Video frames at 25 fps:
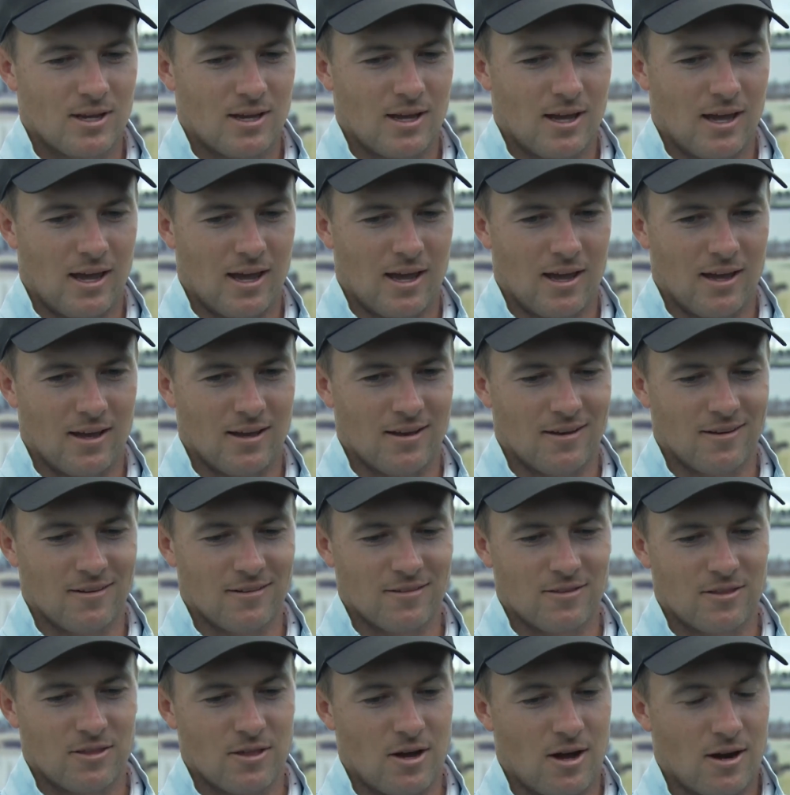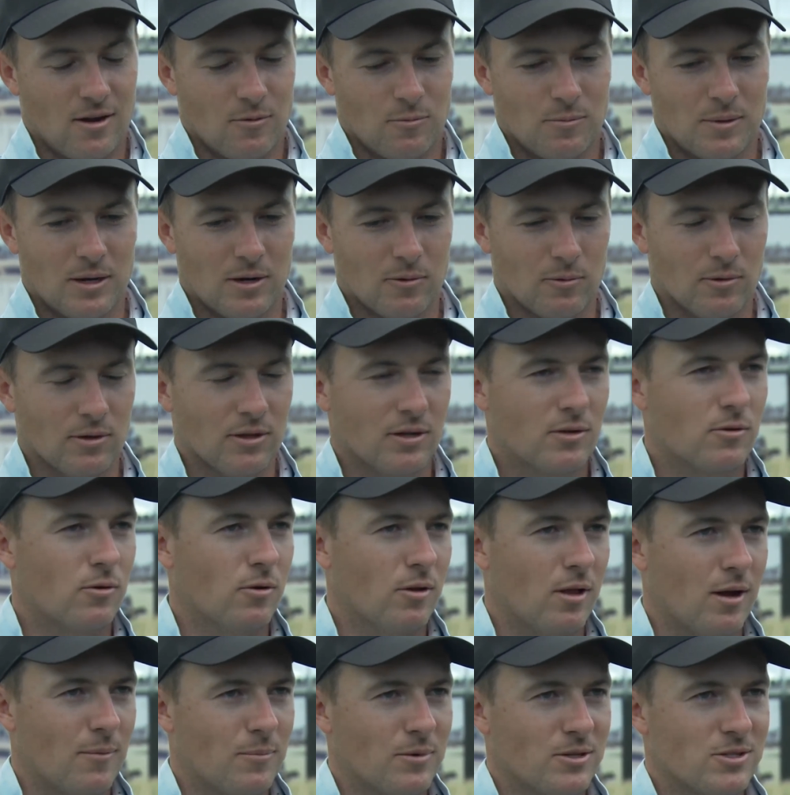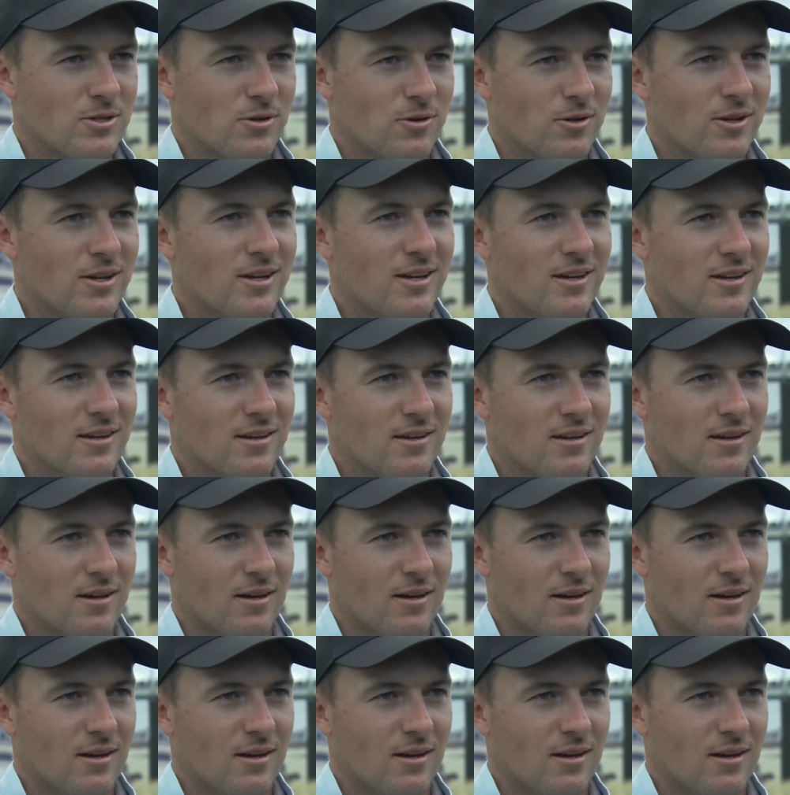and thought it would be a really cool opportunity.